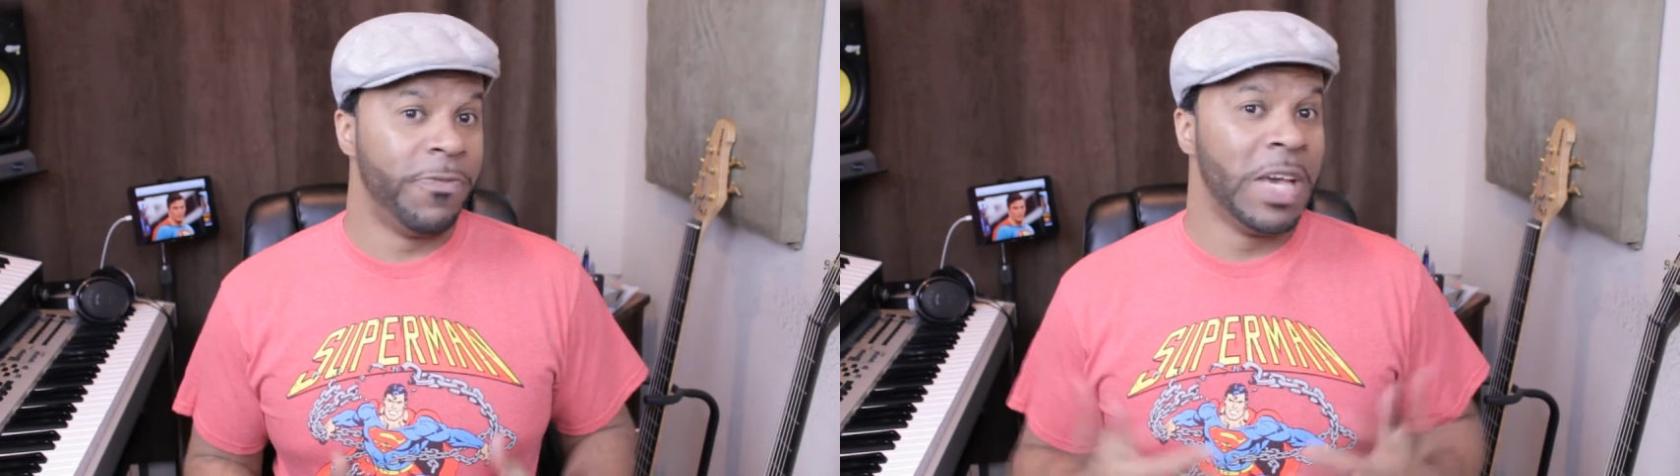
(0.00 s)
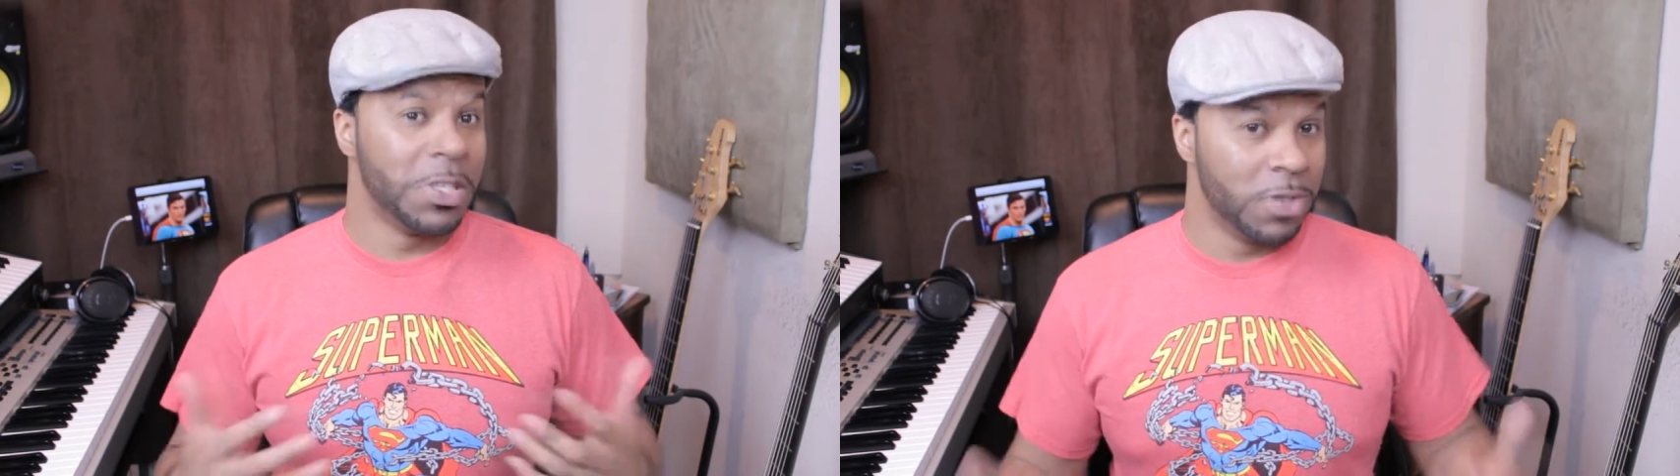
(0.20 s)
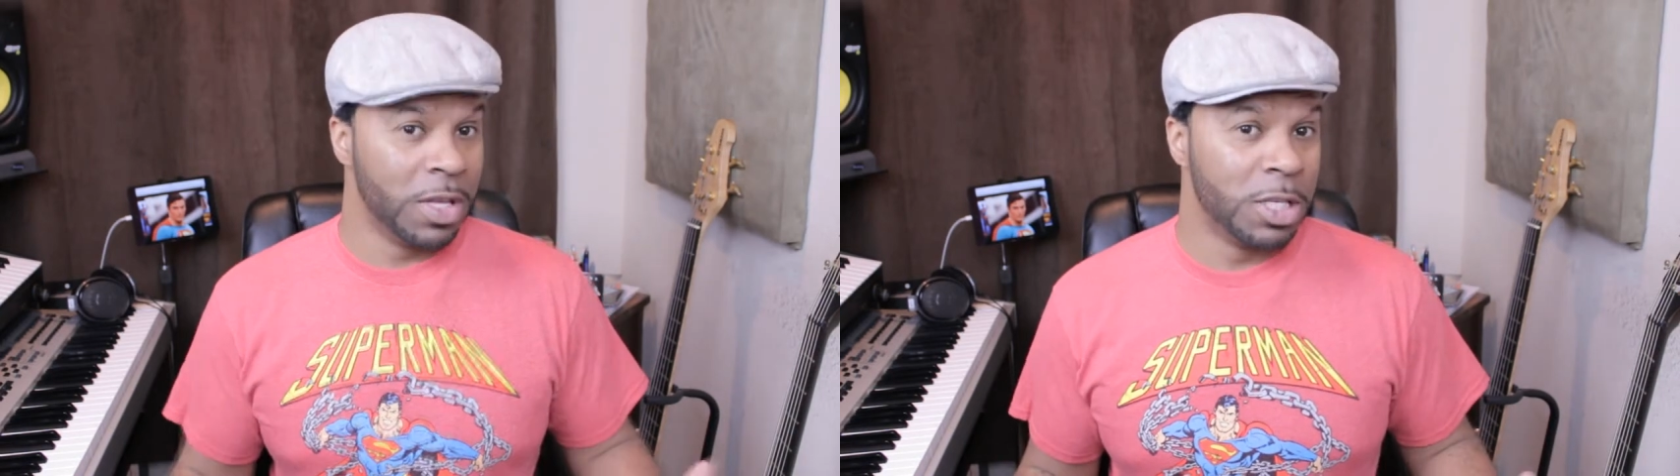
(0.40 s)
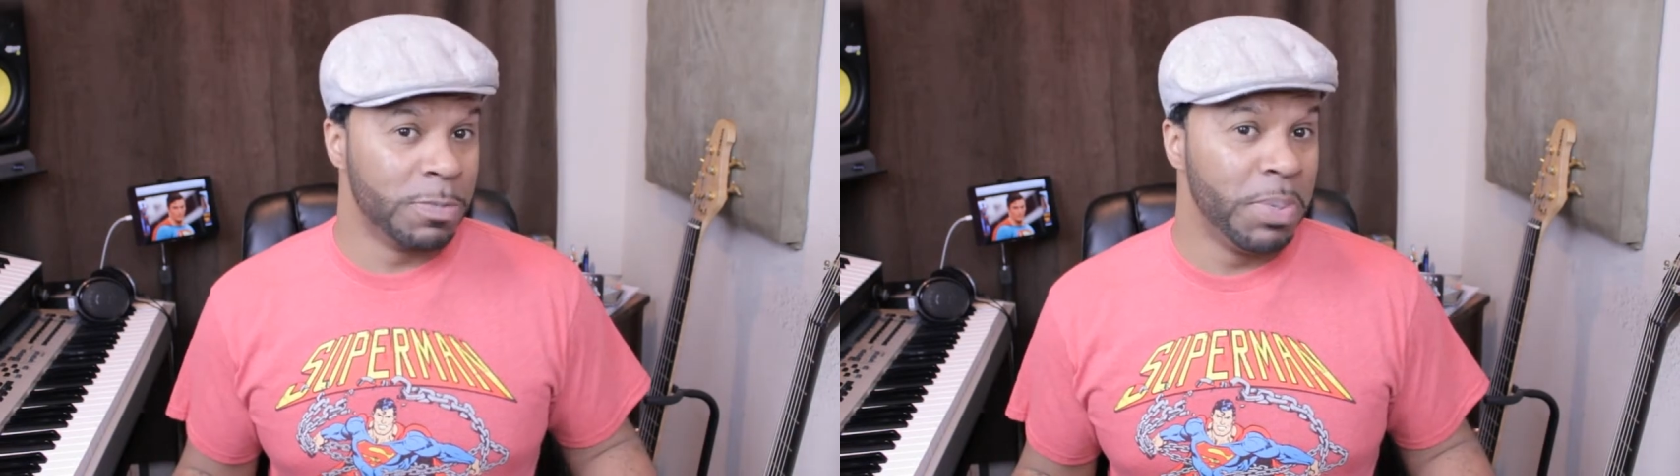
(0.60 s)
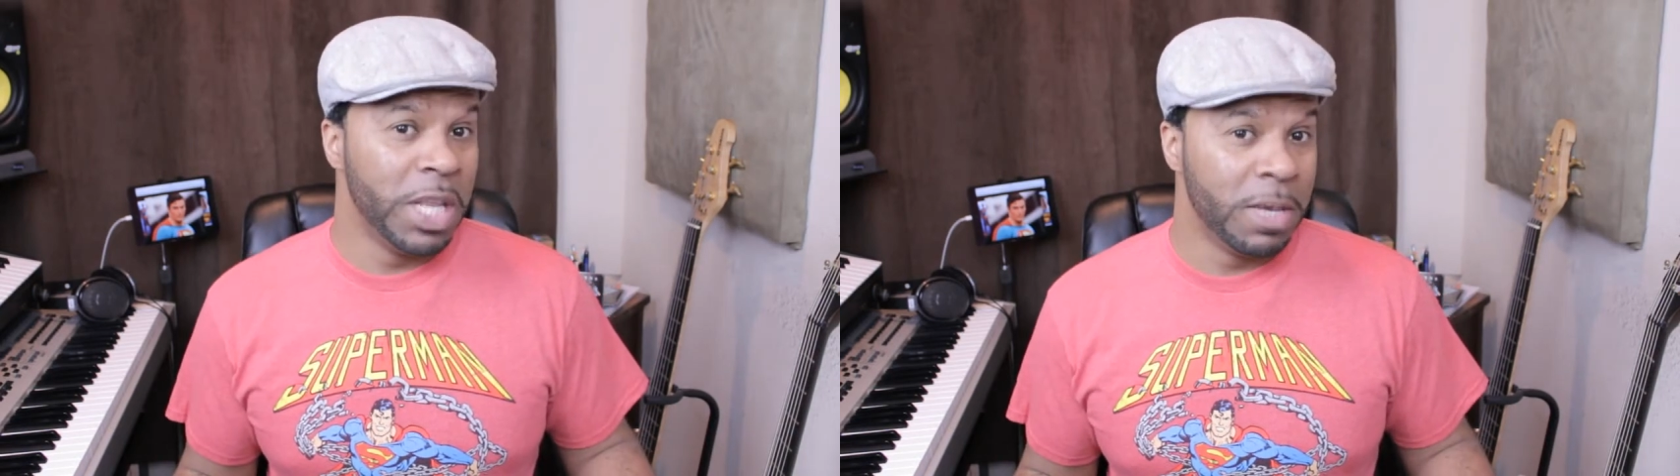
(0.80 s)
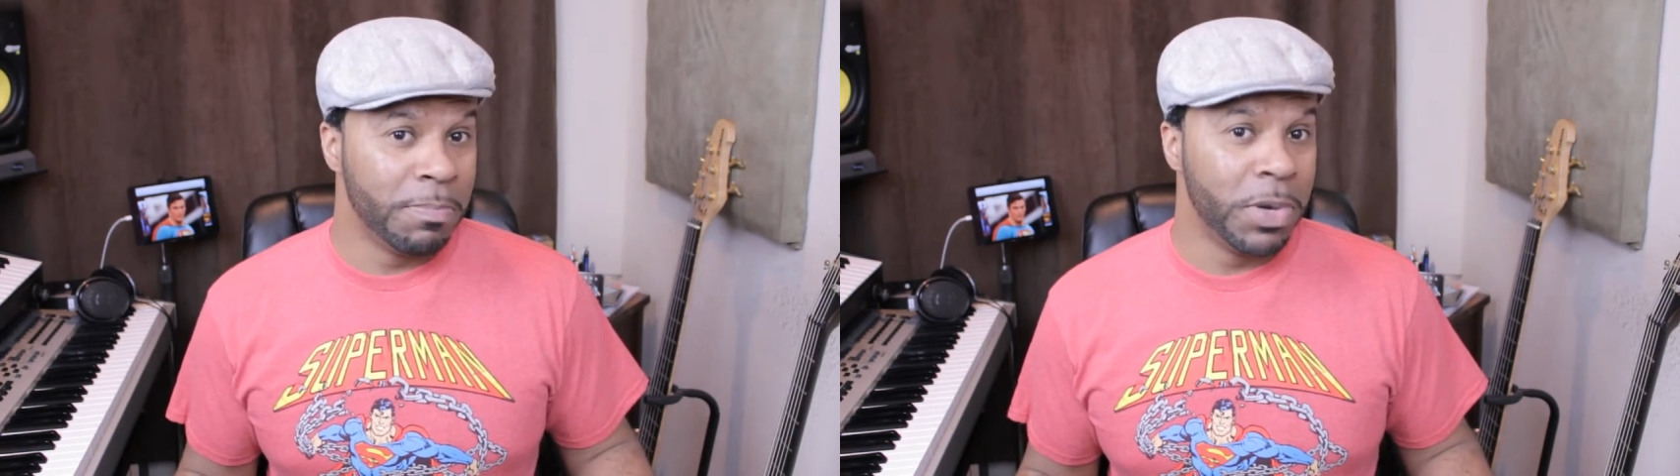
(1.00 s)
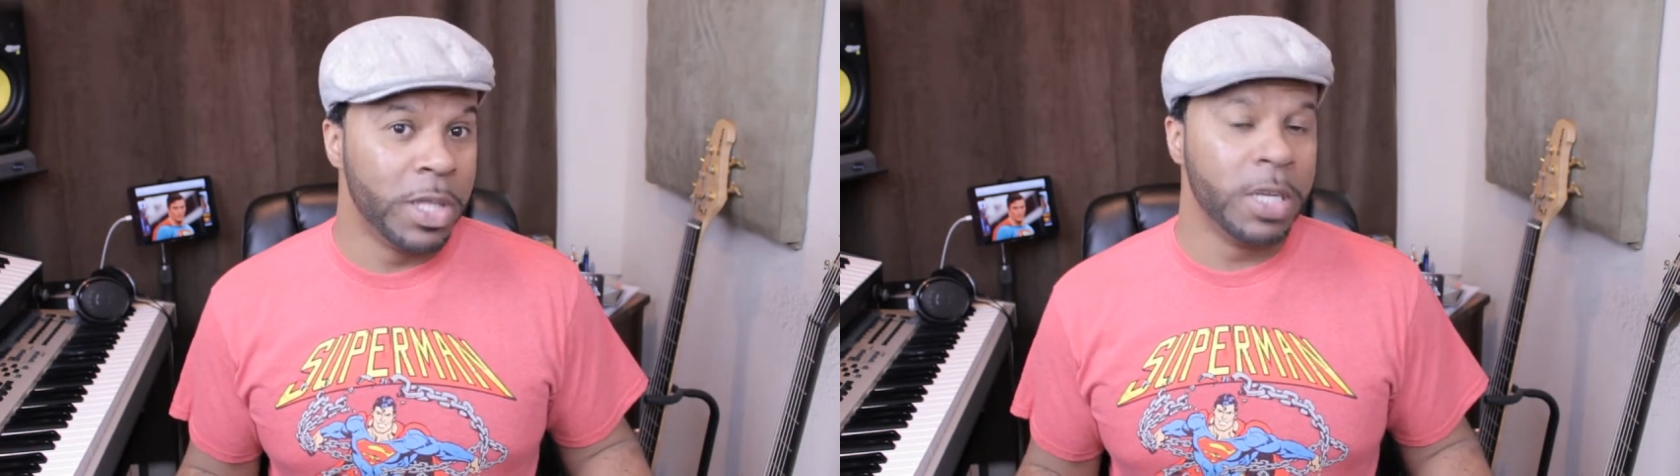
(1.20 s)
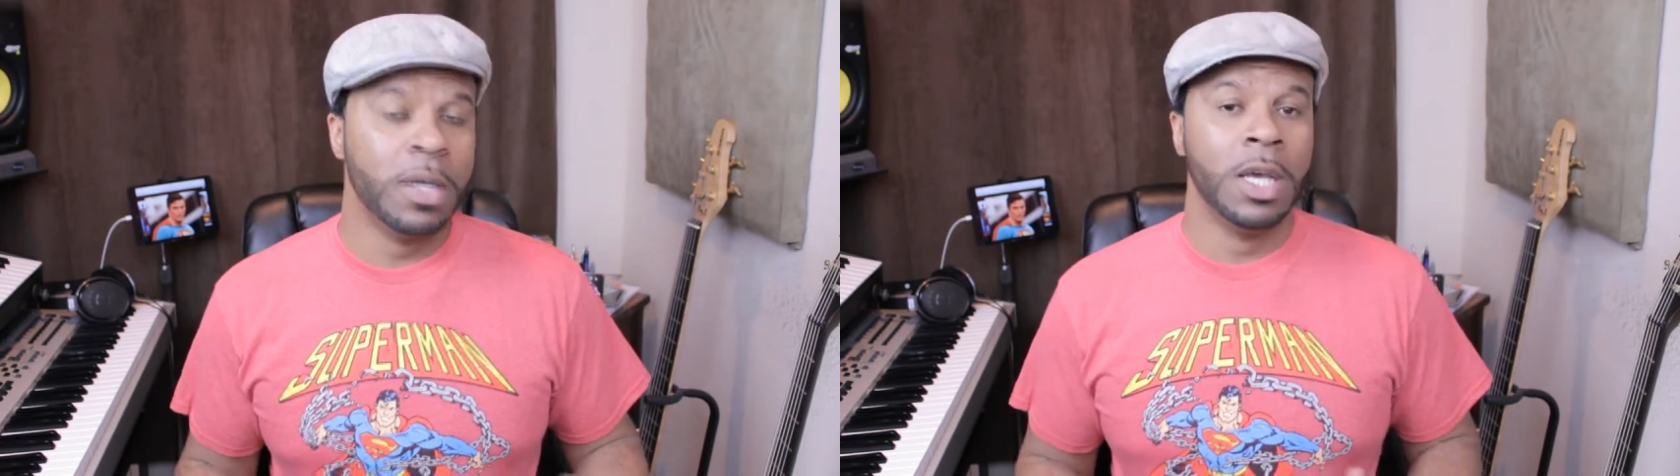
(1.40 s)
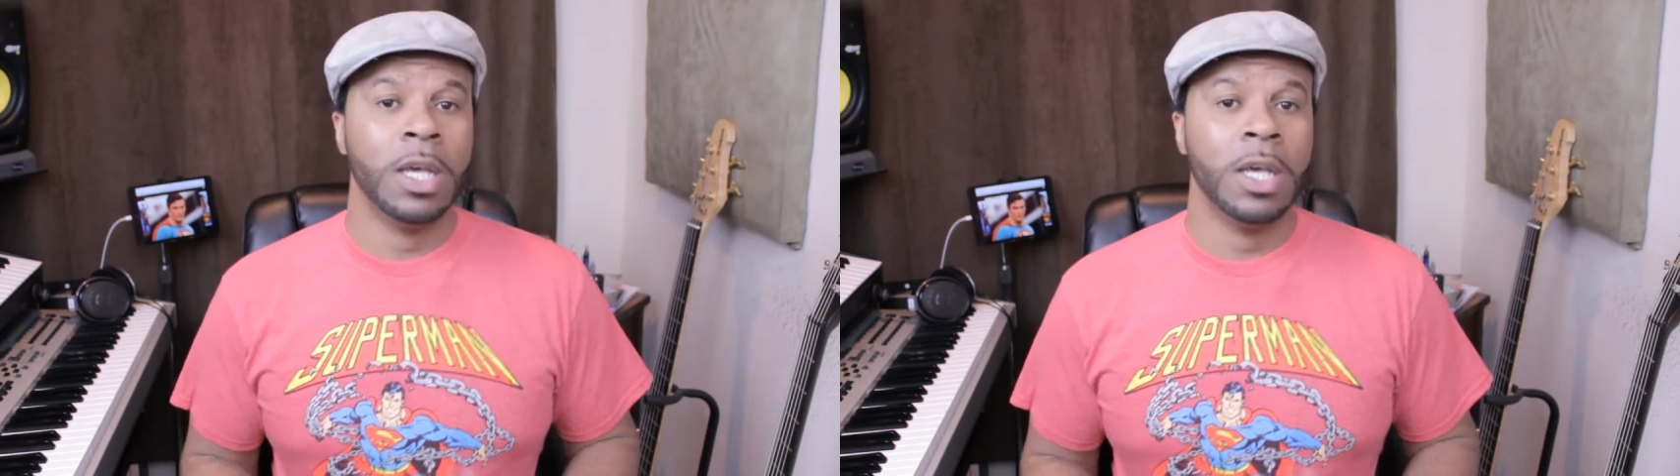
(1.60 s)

faster than a speeding bullet.